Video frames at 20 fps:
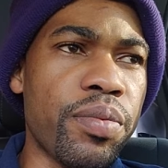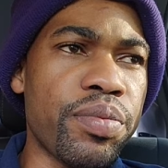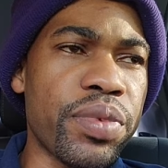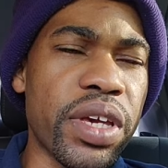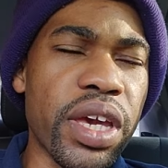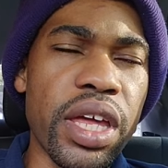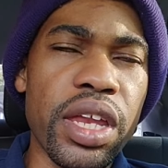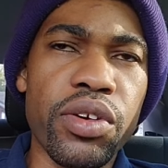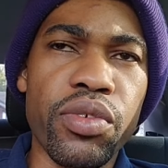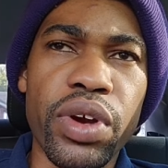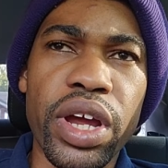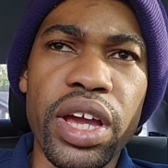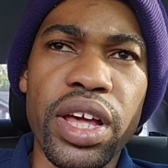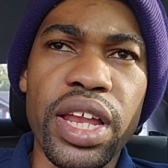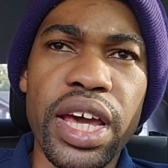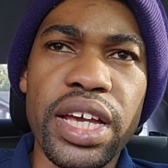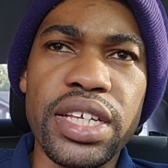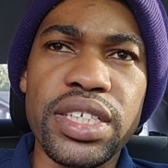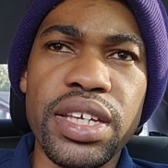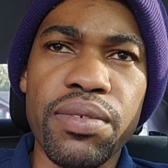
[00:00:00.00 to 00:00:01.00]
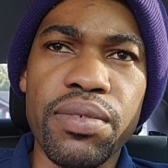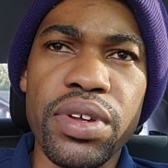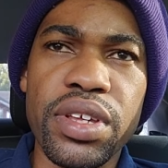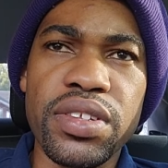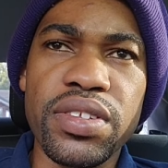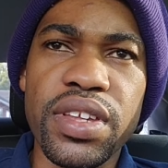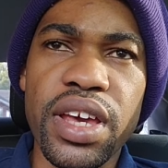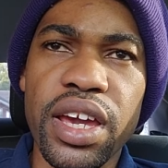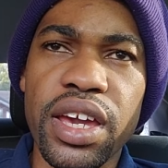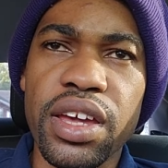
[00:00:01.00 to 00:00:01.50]
Guinea ranked like
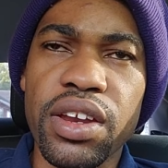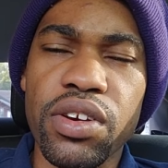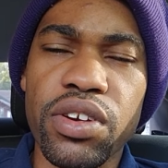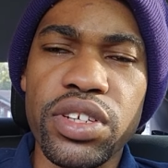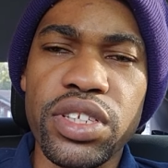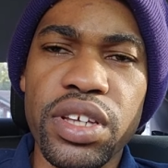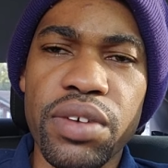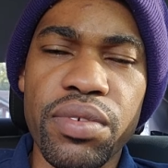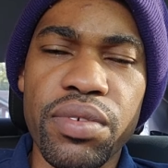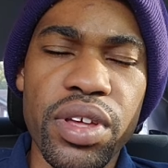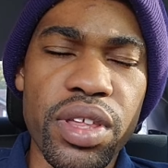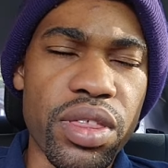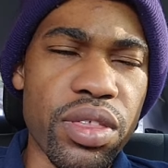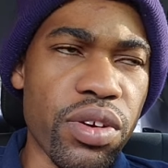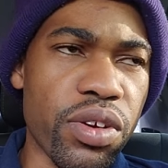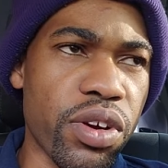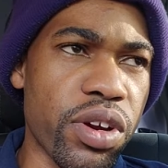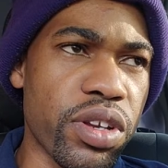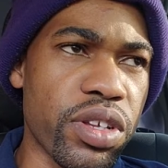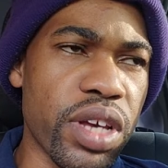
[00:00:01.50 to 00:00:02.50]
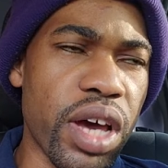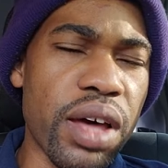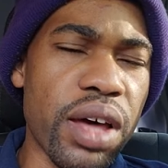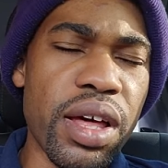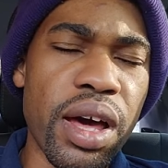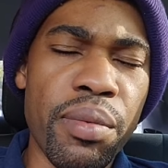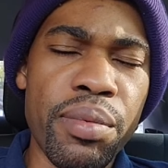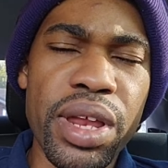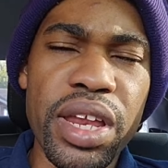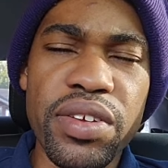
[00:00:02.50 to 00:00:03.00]
72nd or 73rd,
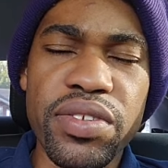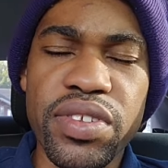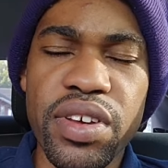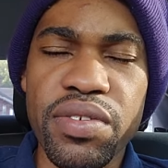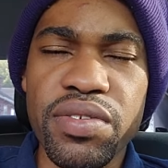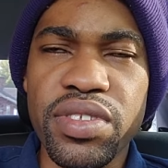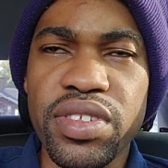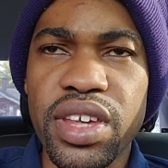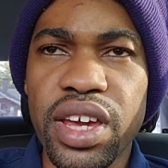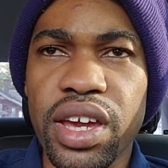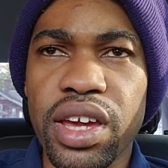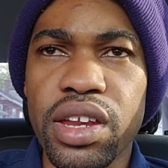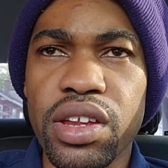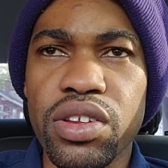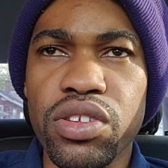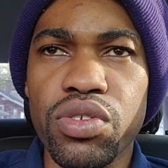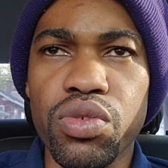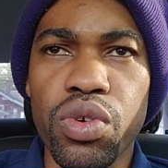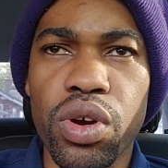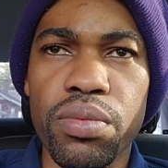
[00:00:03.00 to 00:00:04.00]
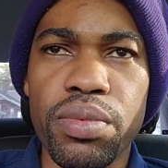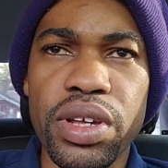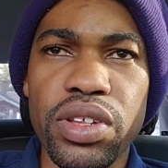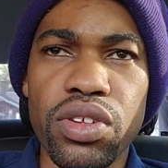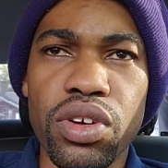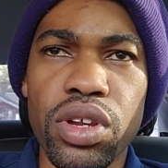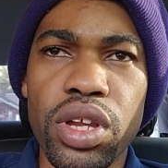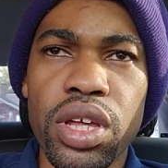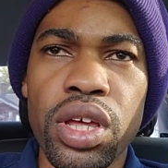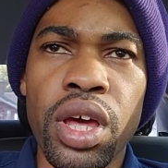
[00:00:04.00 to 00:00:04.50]
I believe 72nd in this world, man.
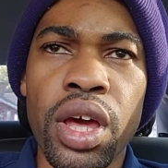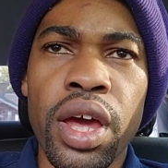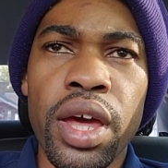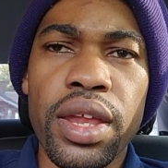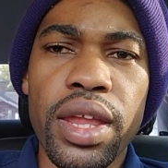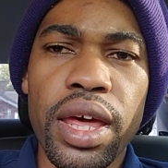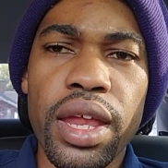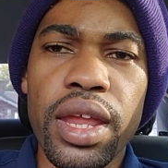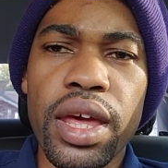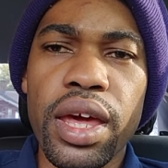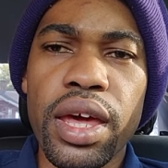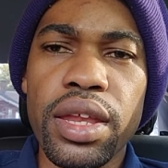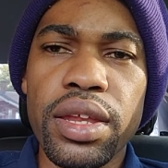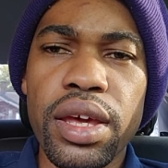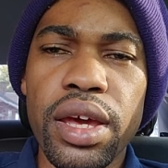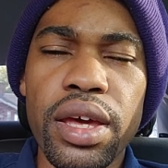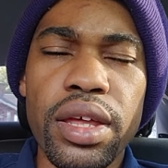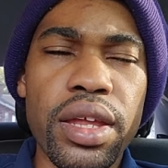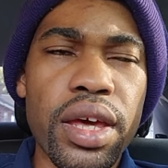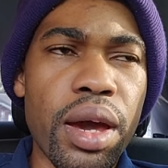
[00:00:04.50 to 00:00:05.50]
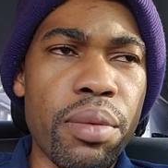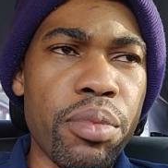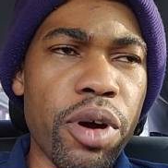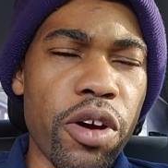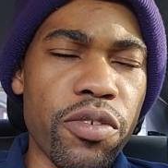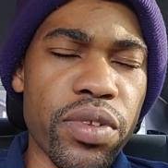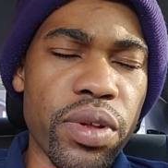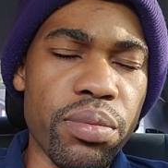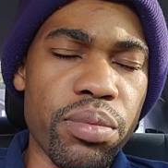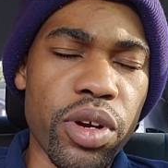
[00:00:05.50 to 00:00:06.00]
So they
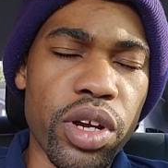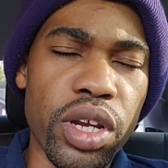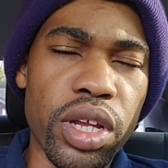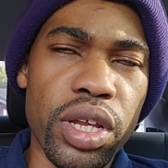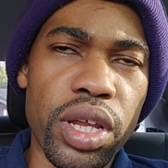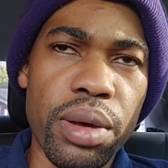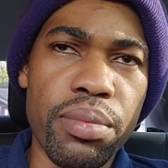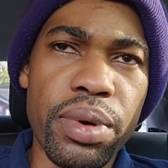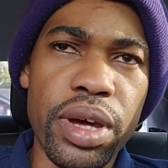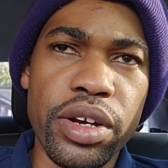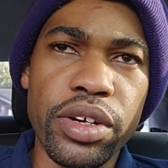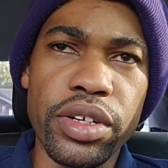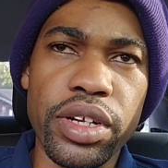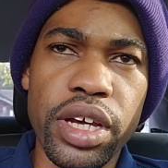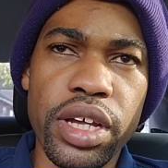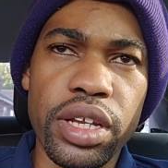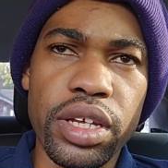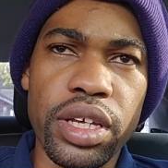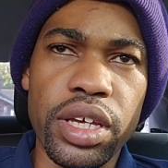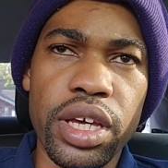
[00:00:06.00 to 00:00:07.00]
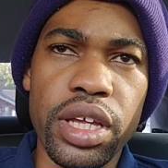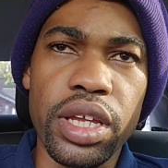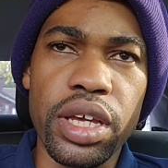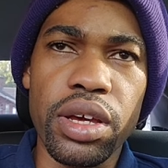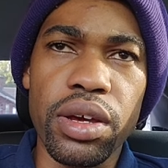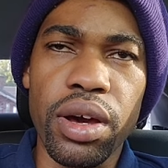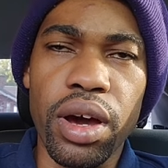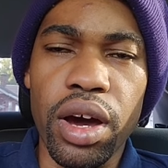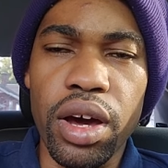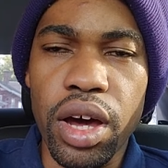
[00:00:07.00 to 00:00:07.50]
above them, bro. They're better than
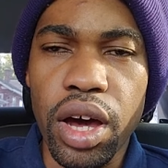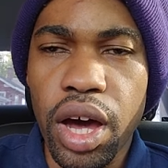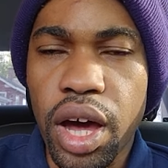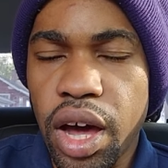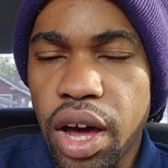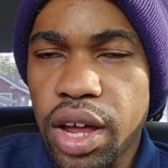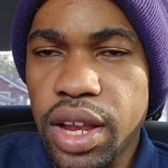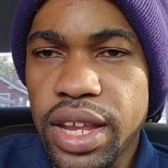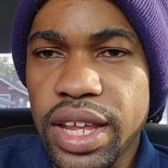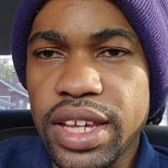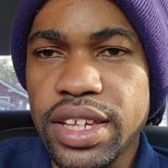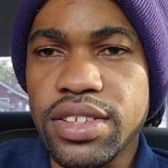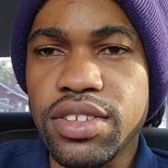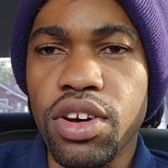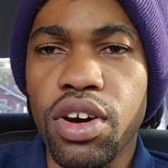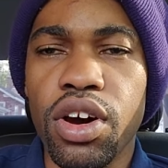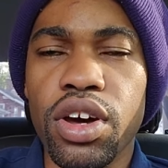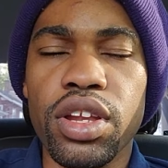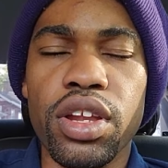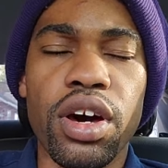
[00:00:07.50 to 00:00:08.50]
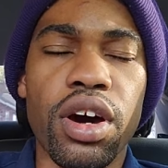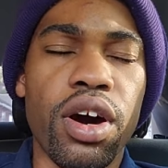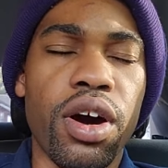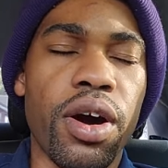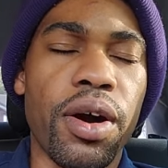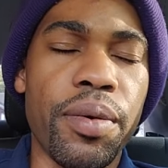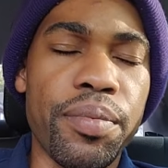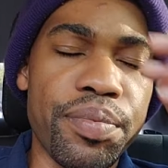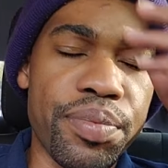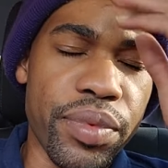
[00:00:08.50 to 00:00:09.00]
Guinea, at least
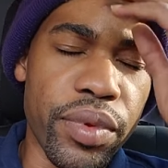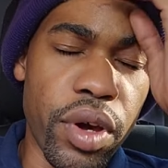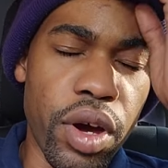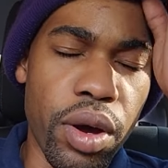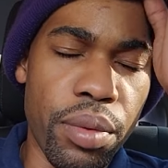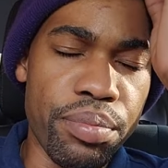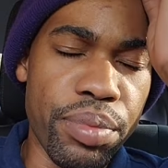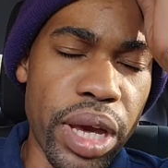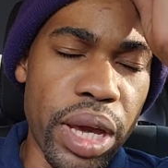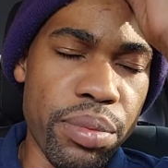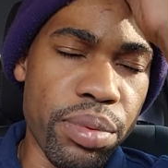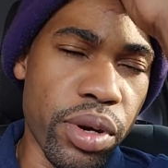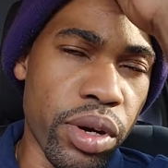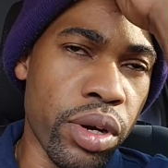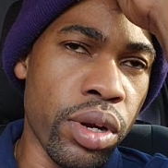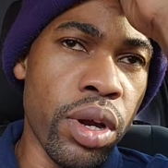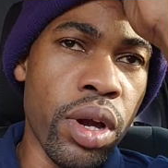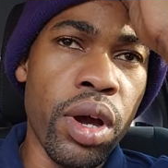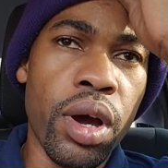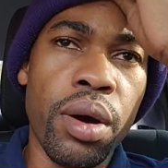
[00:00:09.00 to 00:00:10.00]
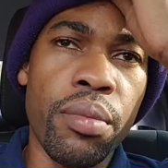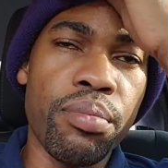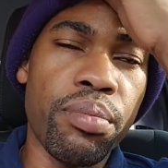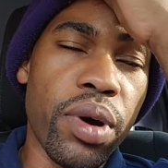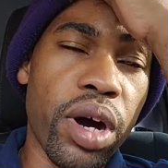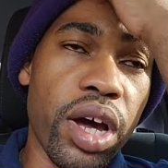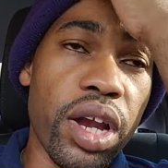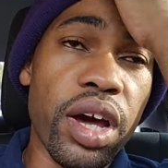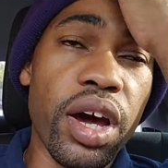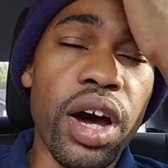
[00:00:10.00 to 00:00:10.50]
on paper.
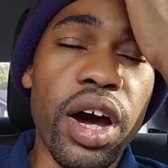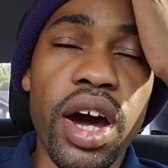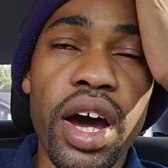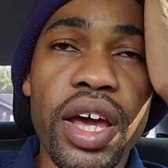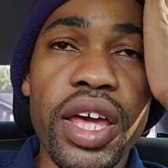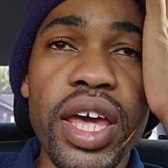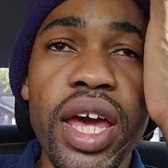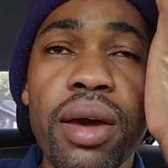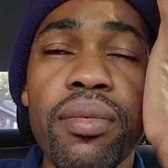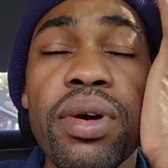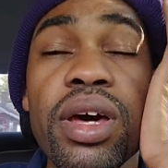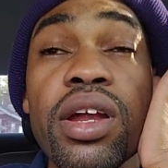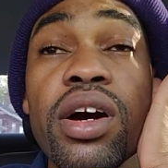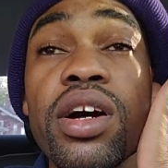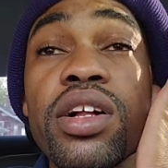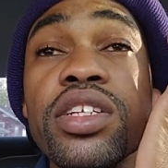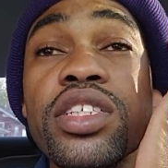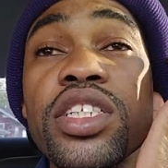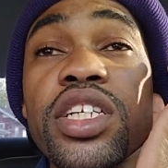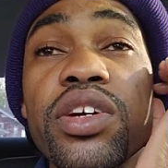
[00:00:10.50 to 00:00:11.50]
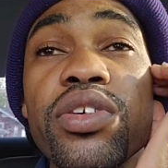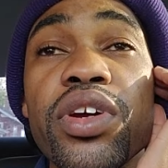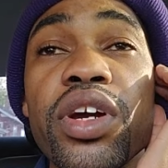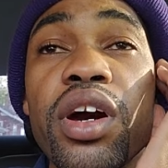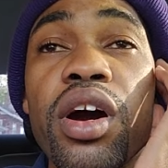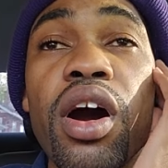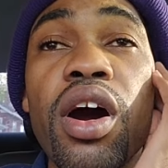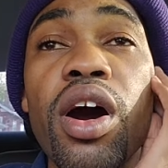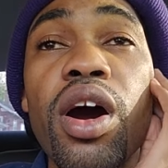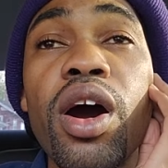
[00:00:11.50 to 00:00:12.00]
But man,
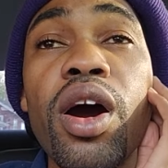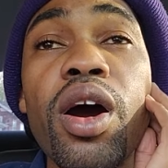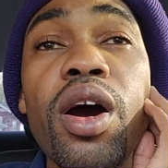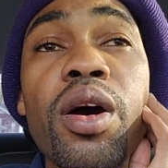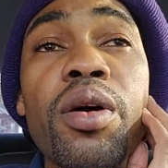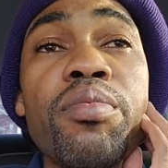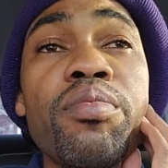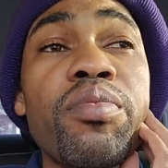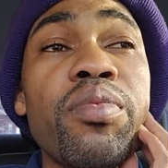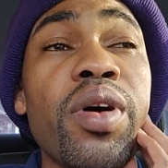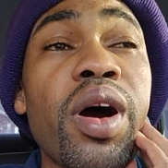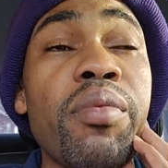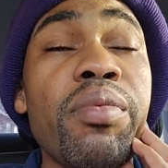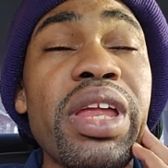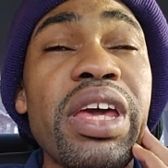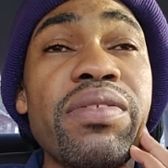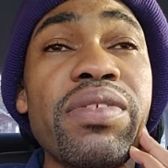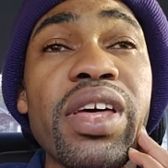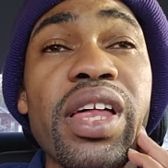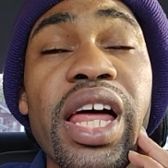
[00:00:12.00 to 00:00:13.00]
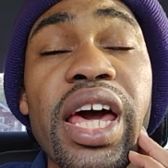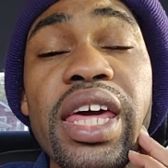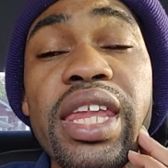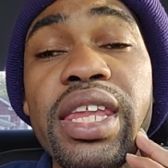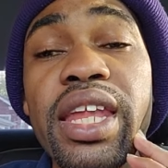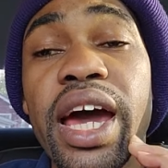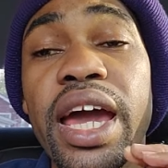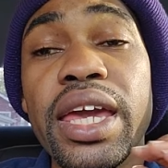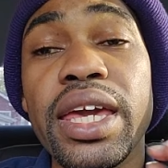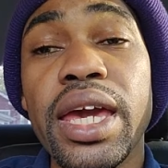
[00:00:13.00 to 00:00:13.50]
Algeria, I believe they're like
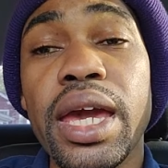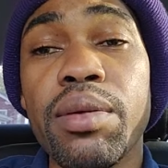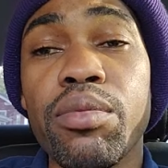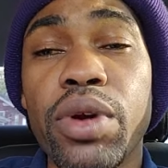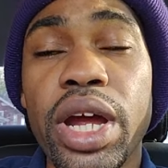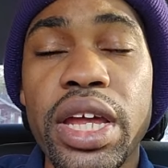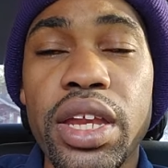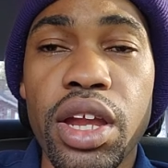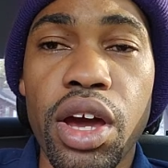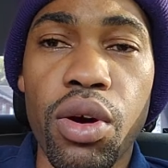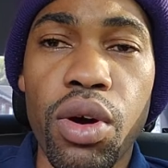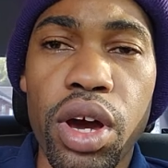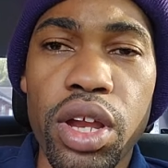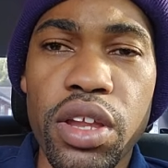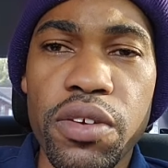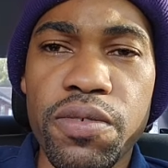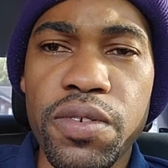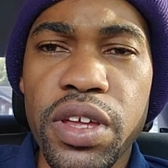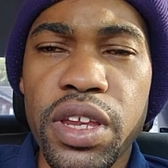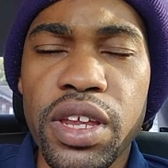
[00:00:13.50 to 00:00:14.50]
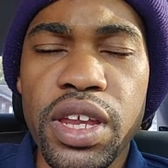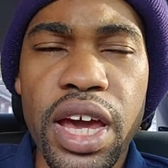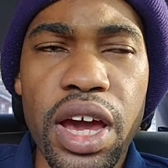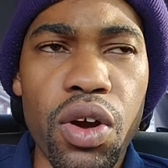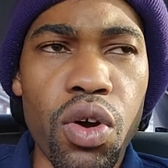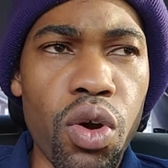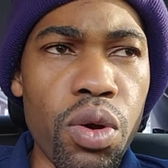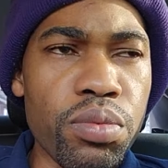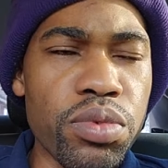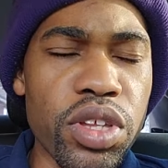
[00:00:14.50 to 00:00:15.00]
9 game right now undefeated at
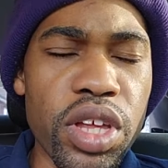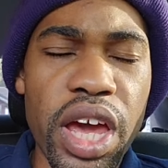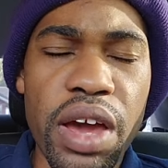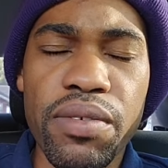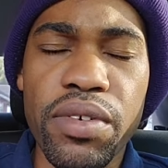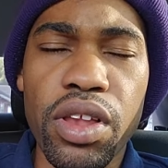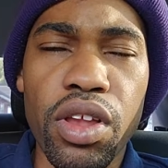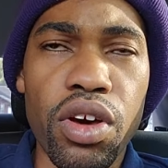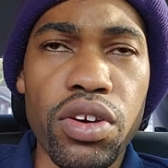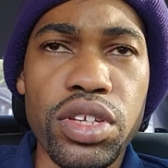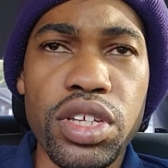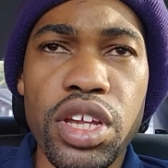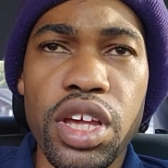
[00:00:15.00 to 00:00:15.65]
home, so they haven't lost in